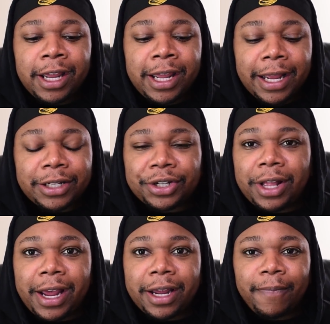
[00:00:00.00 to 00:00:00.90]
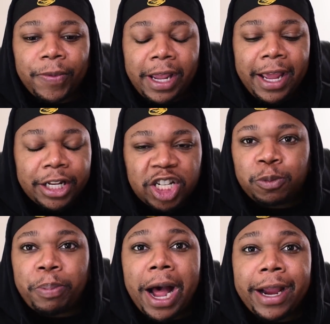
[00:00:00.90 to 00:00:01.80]
gets like
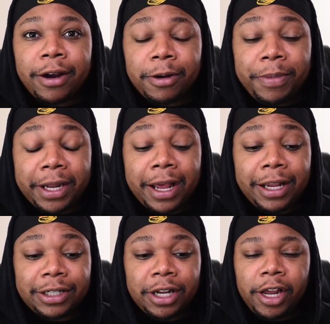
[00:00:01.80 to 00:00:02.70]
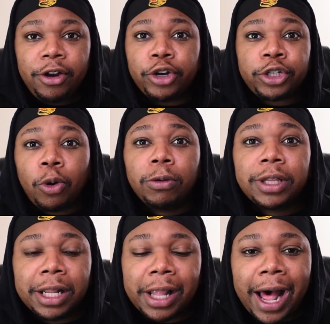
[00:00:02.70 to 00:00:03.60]
inspired because you're sold
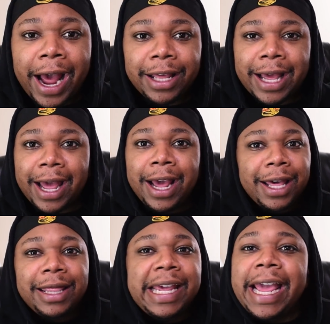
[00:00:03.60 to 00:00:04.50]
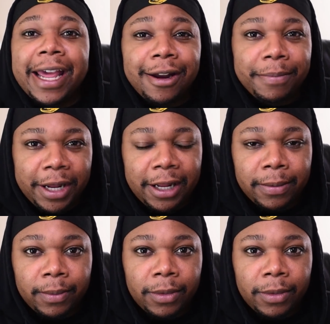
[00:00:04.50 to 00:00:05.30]
the lie that the enemy